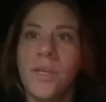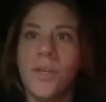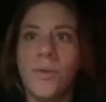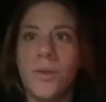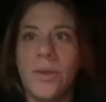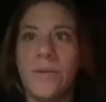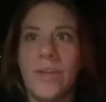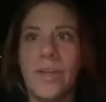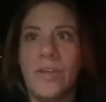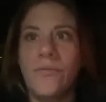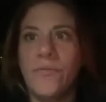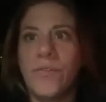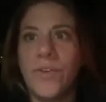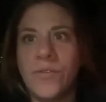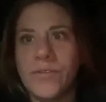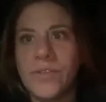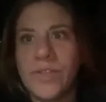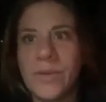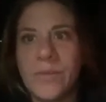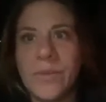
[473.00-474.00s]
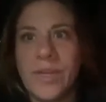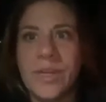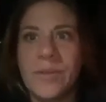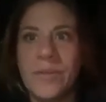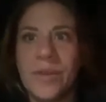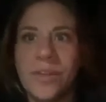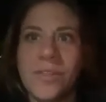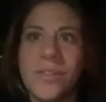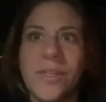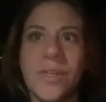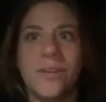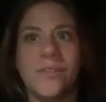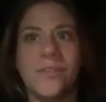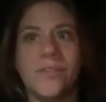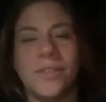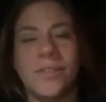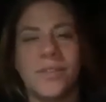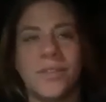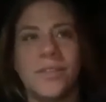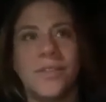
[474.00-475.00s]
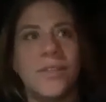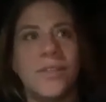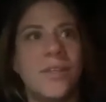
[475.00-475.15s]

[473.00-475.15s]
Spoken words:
He would have like 15-minute meltdowns, and